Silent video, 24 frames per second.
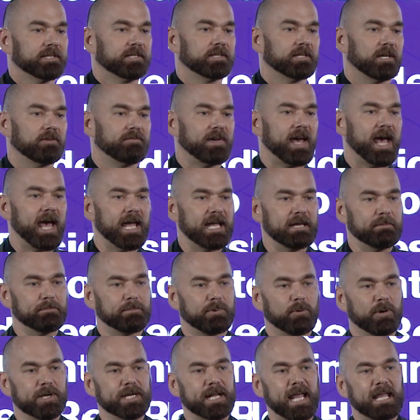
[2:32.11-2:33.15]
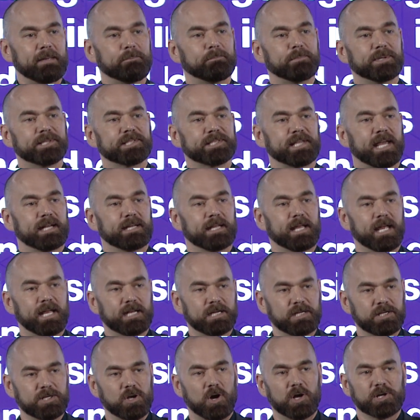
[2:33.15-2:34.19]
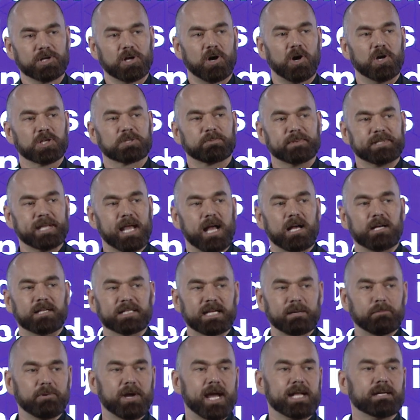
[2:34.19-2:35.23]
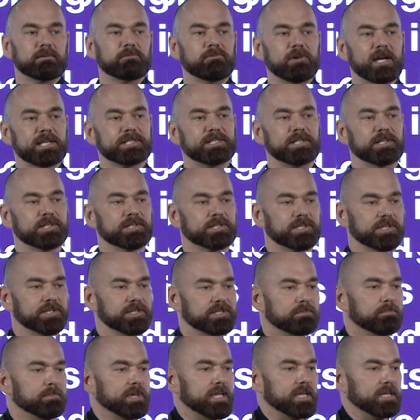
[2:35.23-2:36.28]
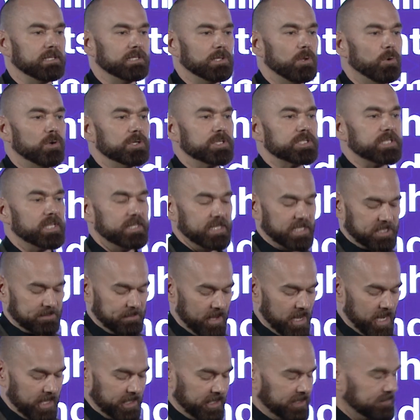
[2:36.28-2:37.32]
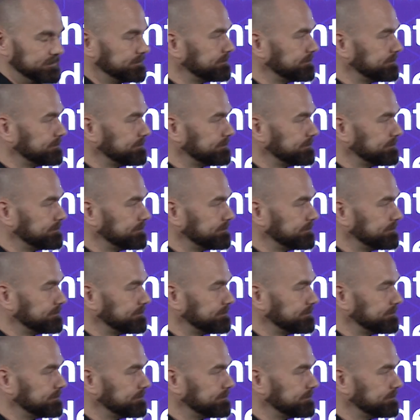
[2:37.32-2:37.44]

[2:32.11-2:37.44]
of 8.8% in non-hospitality branded residences being launched in this market.